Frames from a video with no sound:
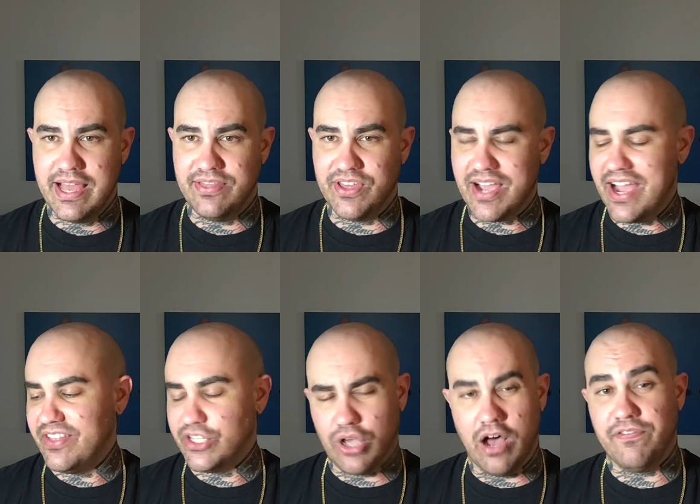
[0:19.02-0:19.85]
The kind
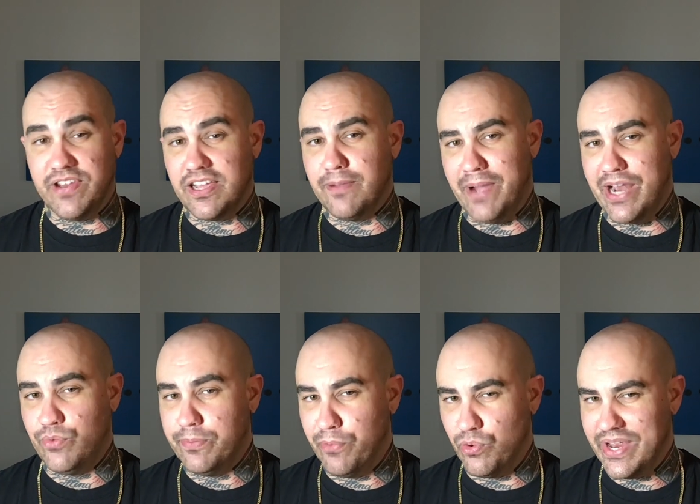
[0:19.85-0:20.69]
that's often combined
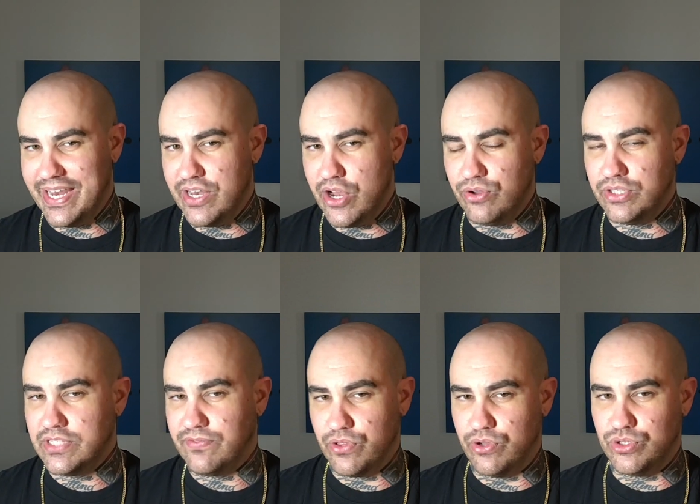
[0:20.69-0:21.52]
with marine notes
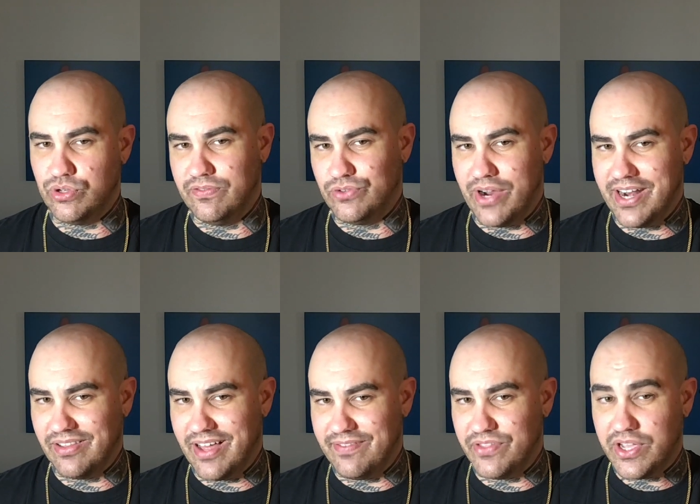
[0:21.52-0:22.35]
for those who have tried a
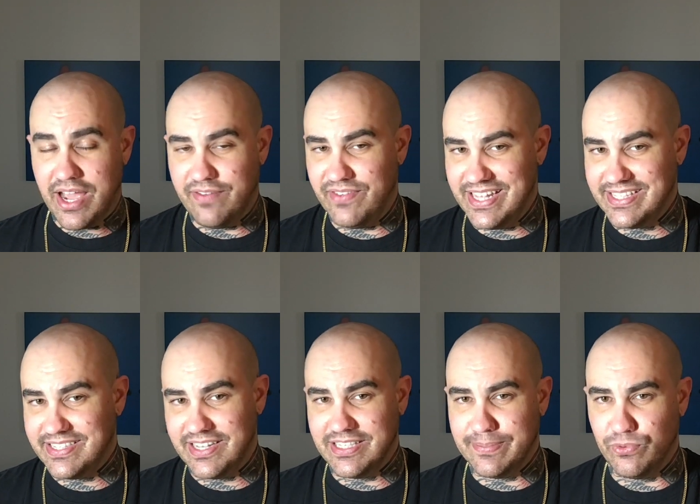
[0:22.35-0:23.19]
lot of the kind of
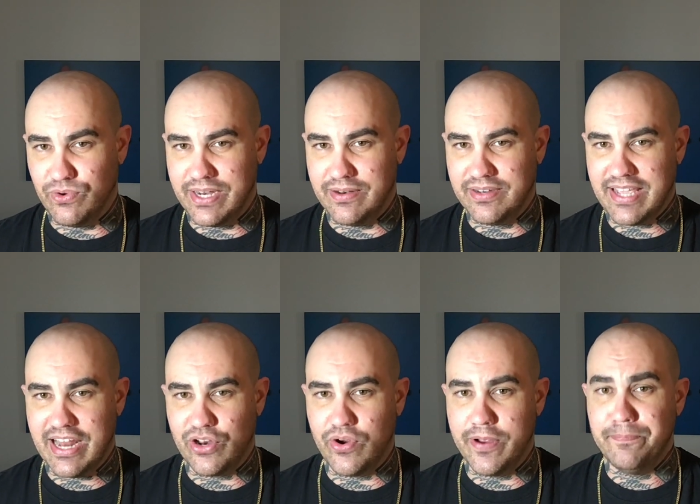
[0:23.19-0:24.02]
incense marine
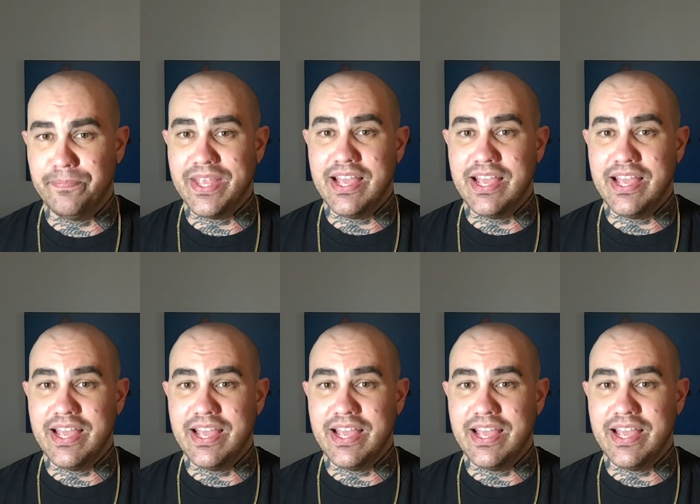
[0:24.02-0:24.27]
category.